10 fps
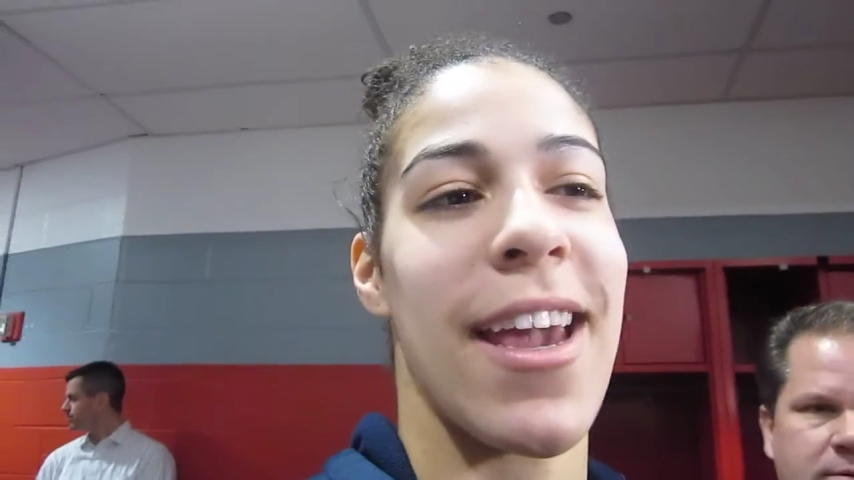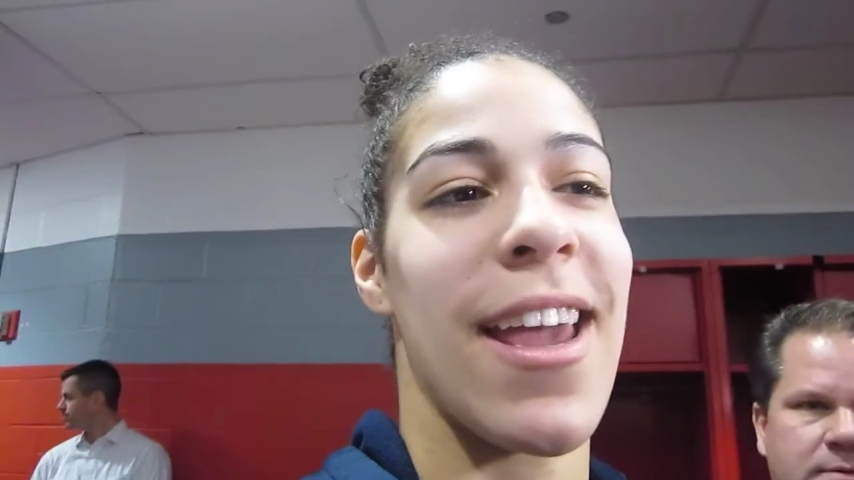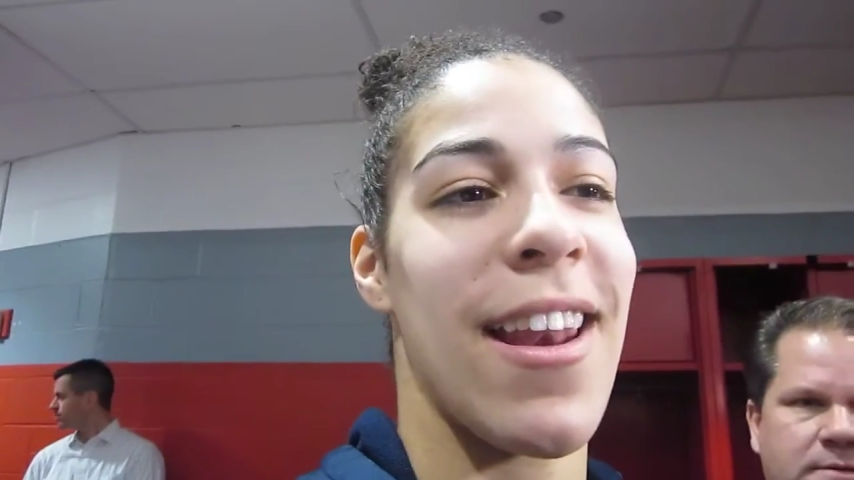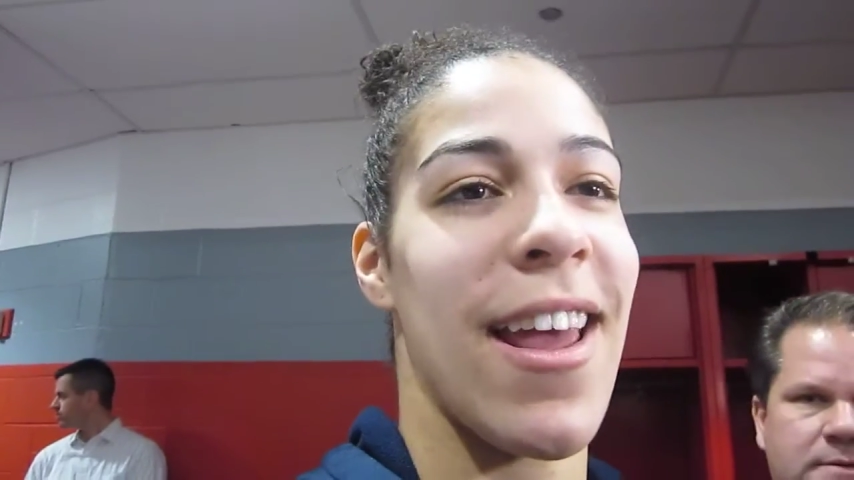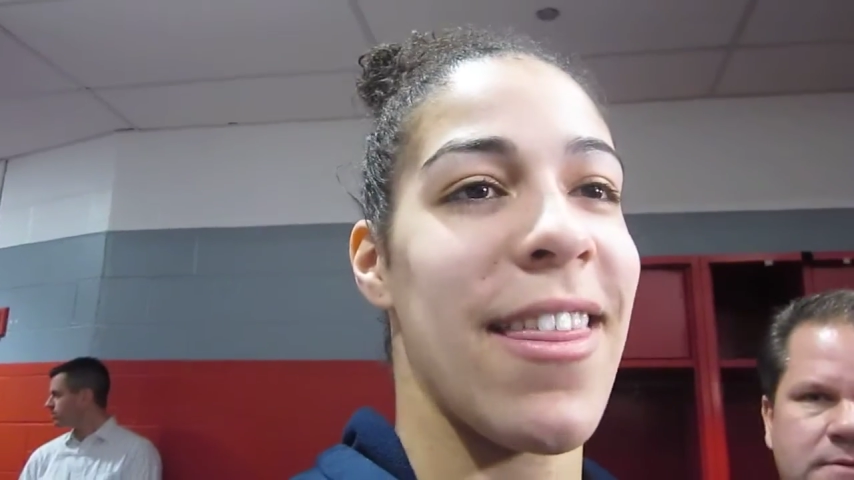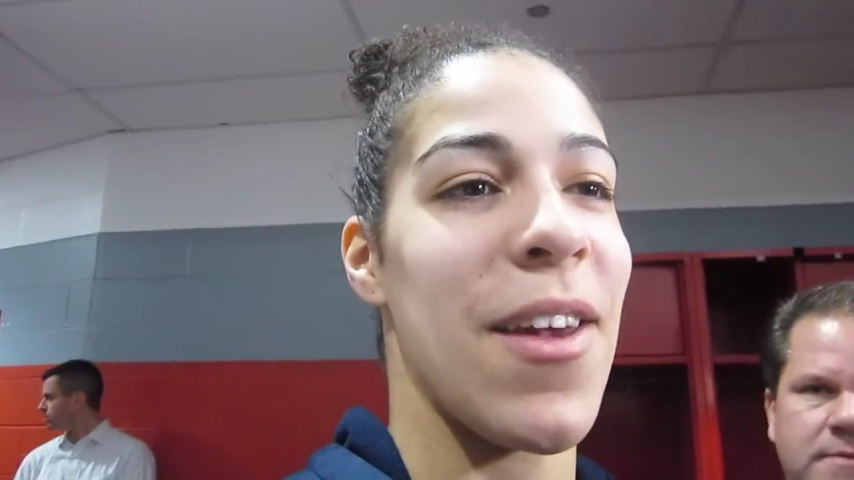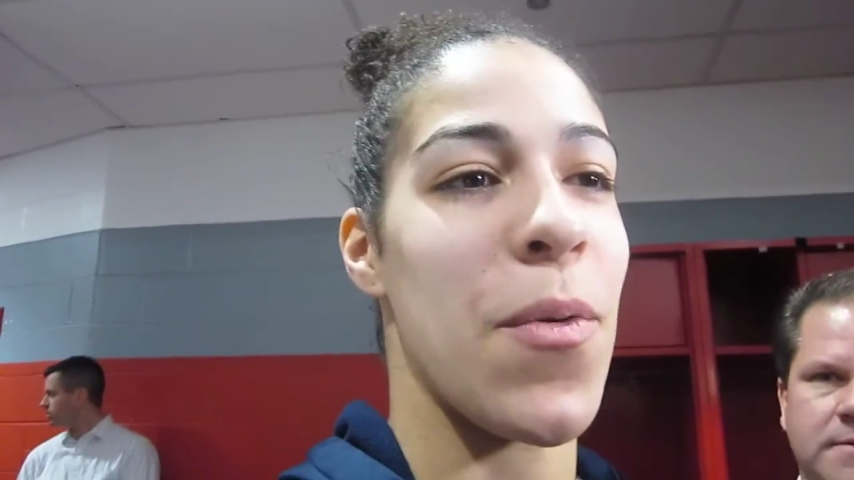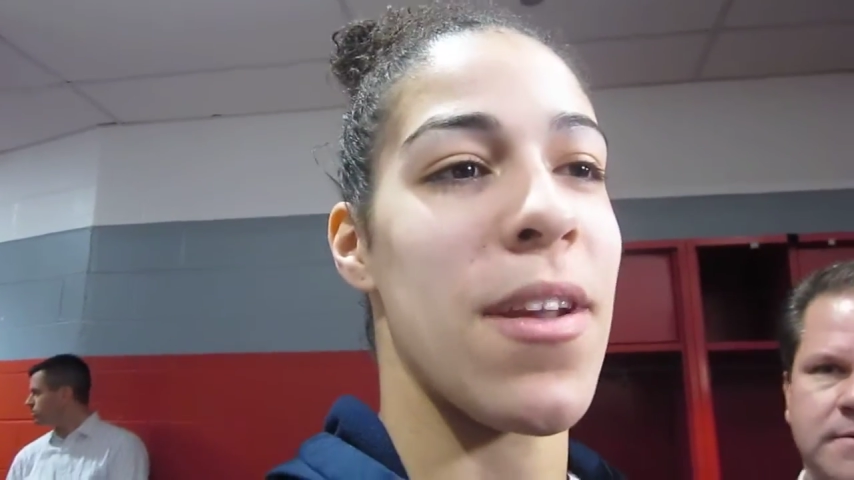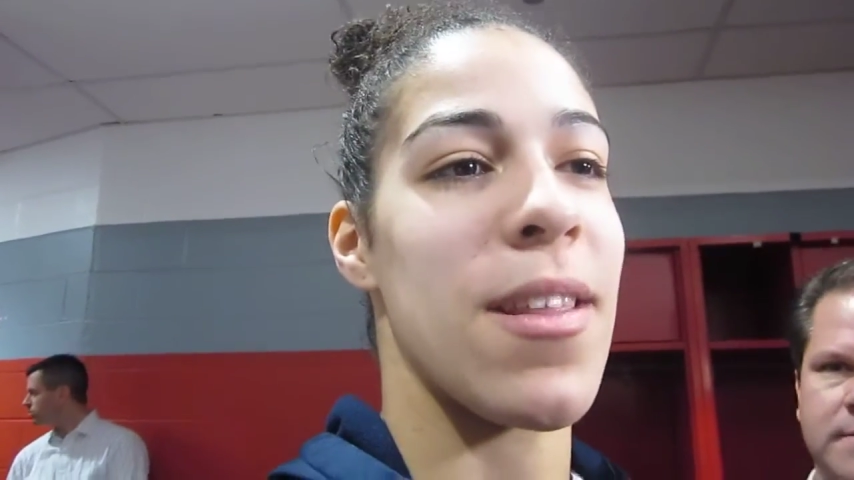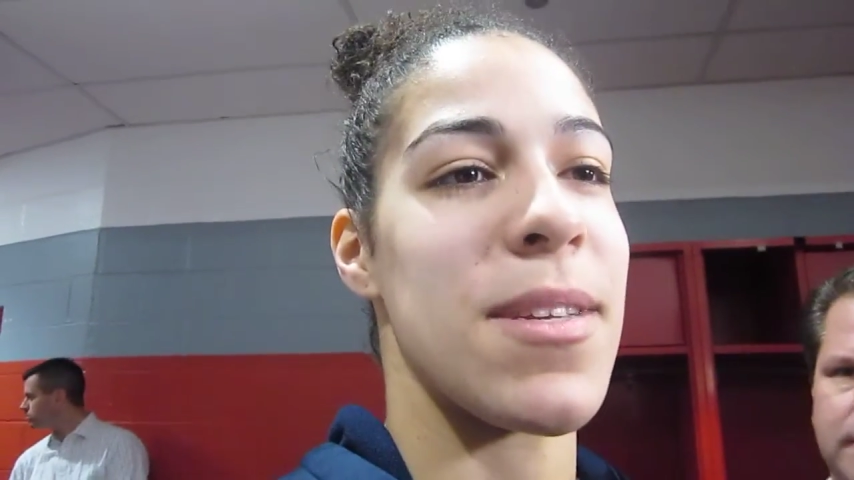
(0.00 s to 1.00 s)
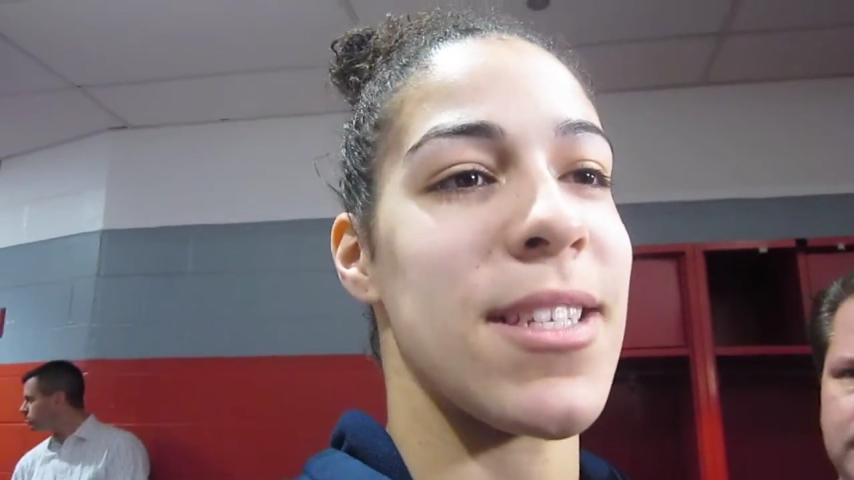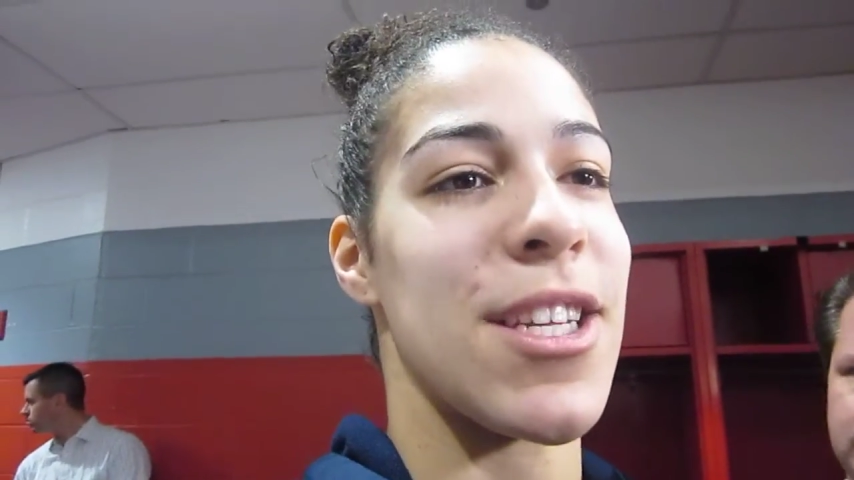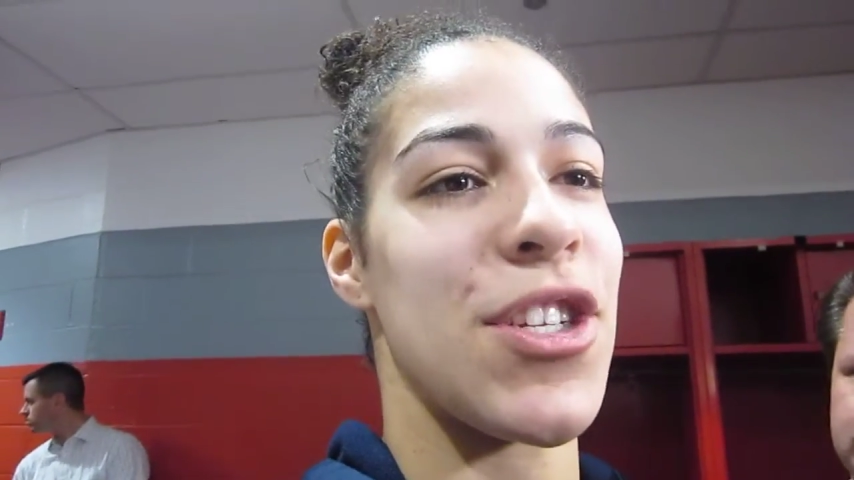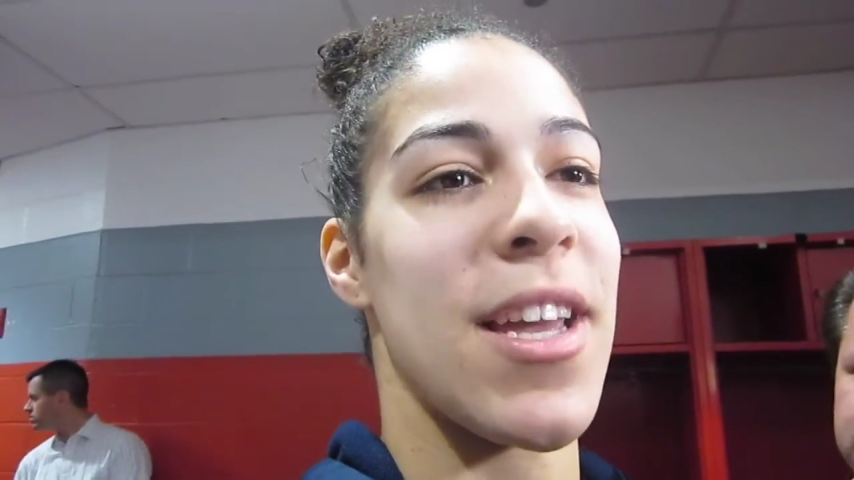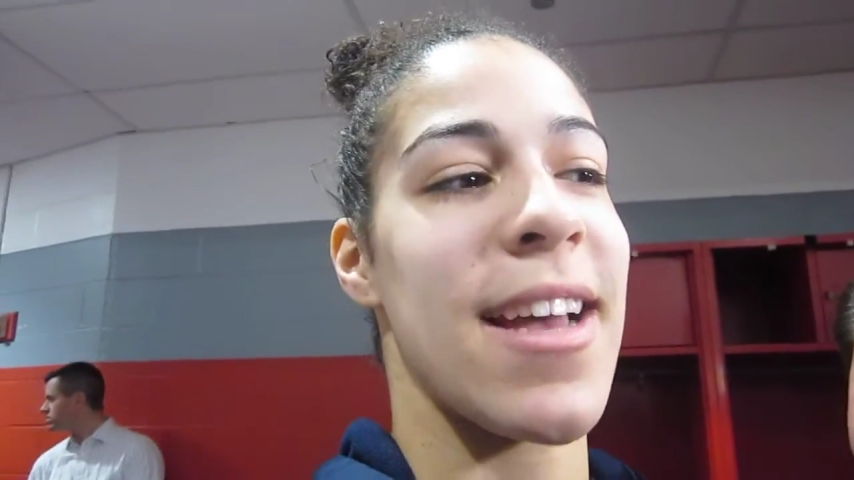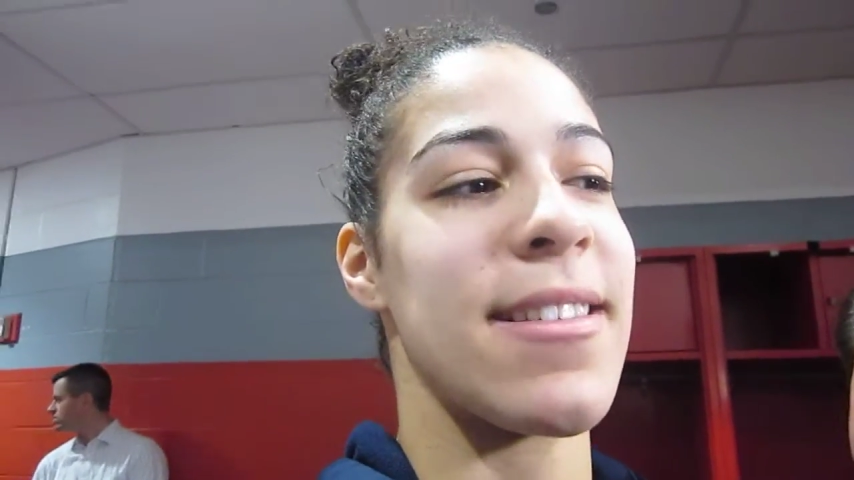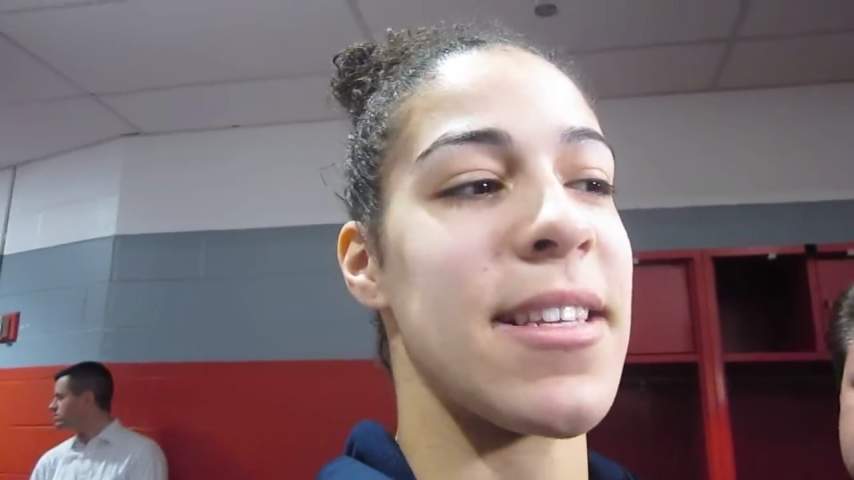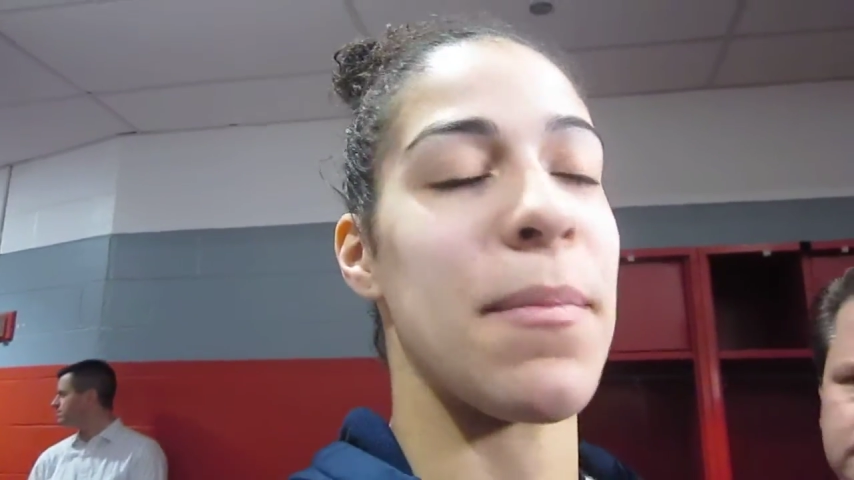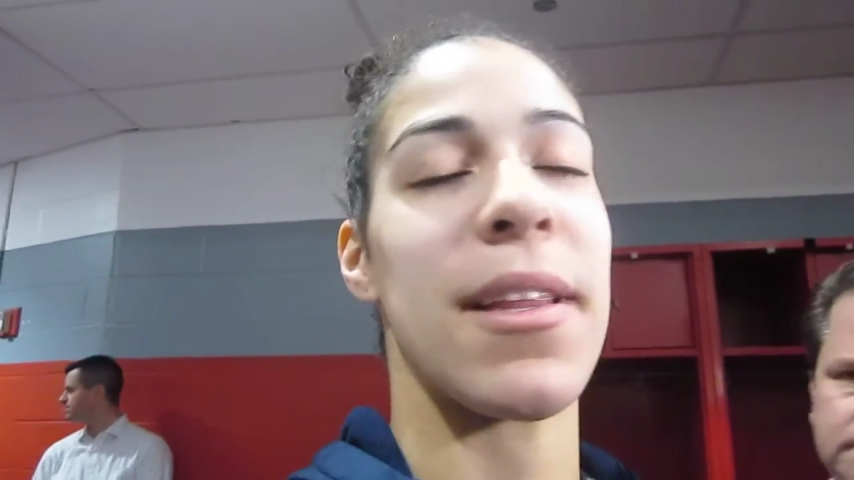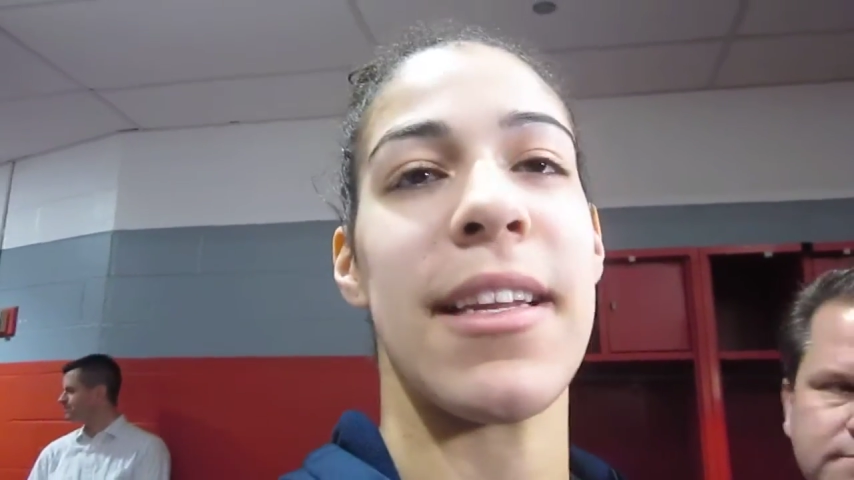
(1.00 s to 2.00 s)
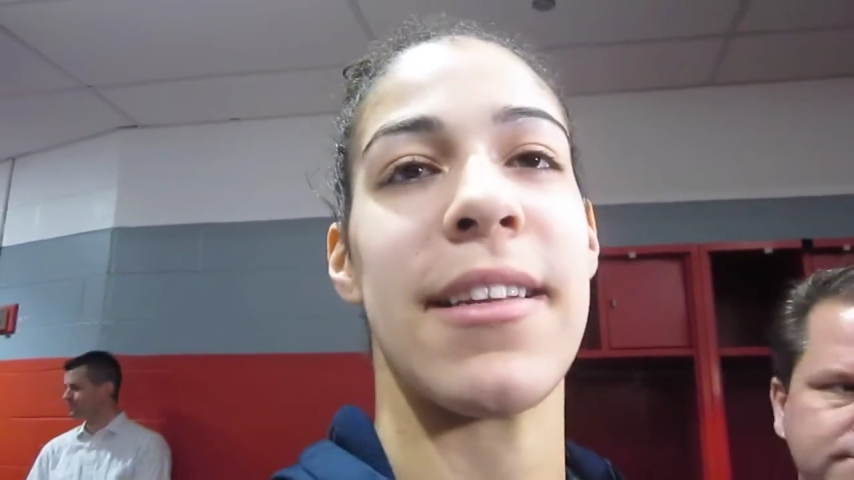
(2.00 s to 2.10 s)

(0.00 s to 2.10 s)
and I think one of them is that she has the ability